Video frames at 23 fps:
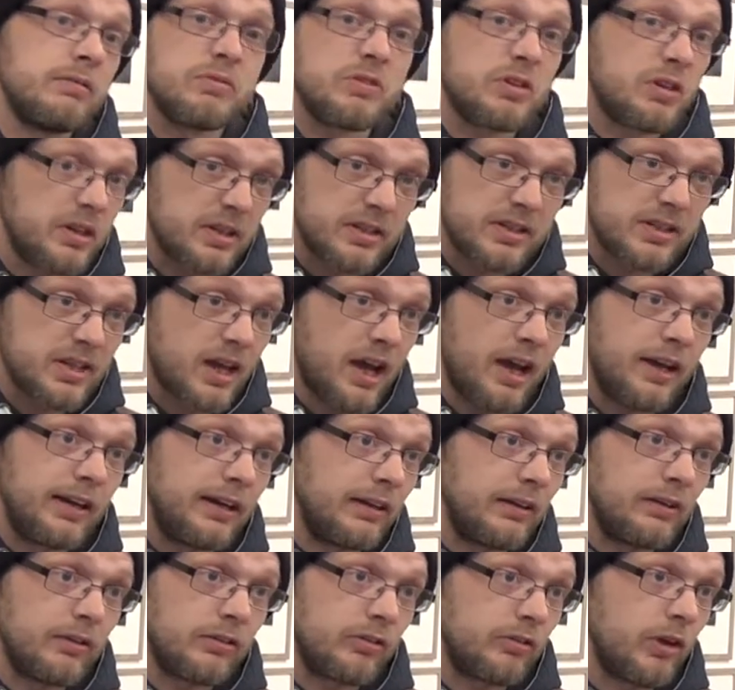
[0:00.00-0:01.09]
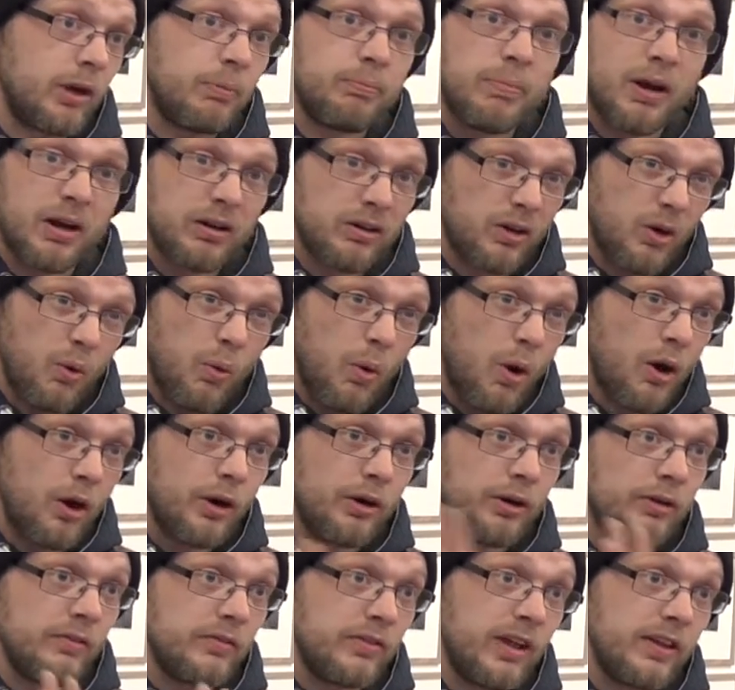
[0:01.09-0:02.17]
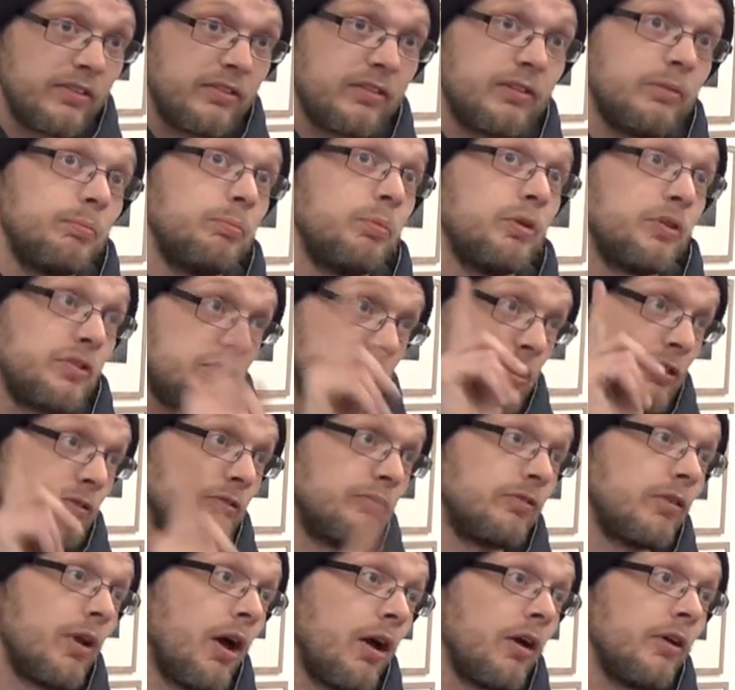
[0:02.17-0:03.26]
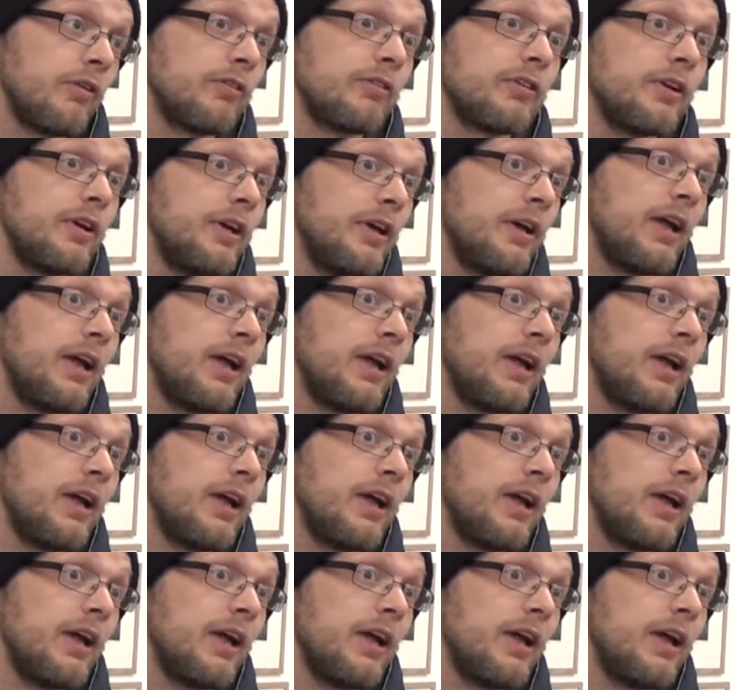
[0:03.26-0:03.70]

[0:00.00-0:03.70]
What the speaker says: There's only a tiny little shop, about a quarter of this, but 2 floors.